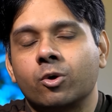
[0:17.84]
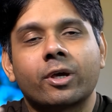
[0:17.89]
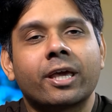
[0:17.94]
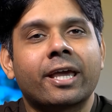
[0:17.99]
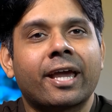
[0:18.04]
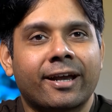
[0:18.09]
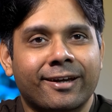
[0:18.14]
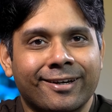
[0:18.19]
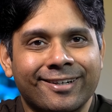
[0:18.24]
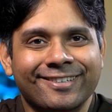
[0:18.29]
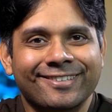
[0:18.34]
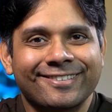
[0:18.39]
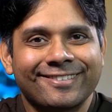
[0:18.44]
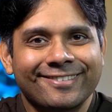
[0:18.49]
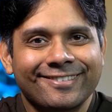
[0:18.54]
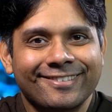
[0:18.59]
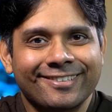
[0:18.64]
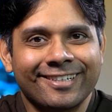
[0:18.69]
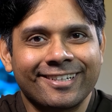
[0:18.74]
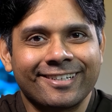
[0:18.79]
looking at it,
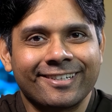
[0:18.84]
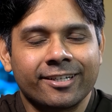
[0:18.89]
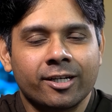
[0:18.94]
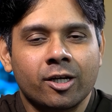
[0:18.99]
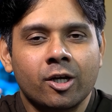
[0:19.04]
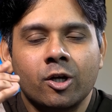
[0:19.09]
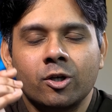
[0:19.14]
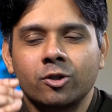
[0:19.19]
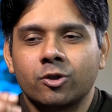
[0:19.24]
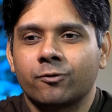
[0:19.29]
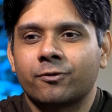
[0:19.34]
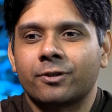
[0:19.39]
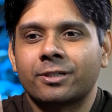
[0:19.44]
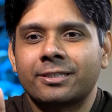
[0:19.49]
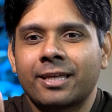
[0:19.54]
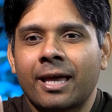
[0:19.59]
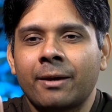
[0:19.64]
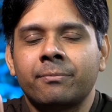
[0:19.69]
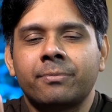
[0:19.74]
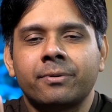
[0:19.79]
right? So for
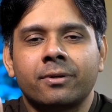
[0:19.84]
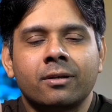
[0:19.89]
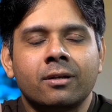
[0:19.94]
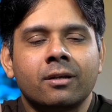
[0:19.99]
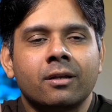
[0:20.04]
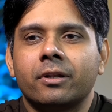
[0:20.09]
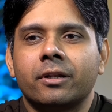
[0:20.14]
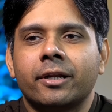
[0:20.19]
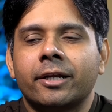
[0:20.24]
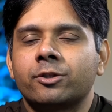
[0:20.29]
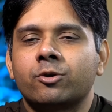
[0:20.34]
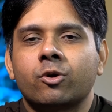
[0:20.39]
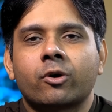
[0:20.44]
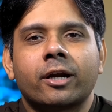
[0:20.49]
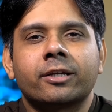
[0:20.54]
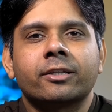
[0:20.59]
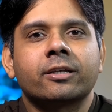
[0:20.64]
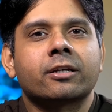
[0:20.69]
example, let's look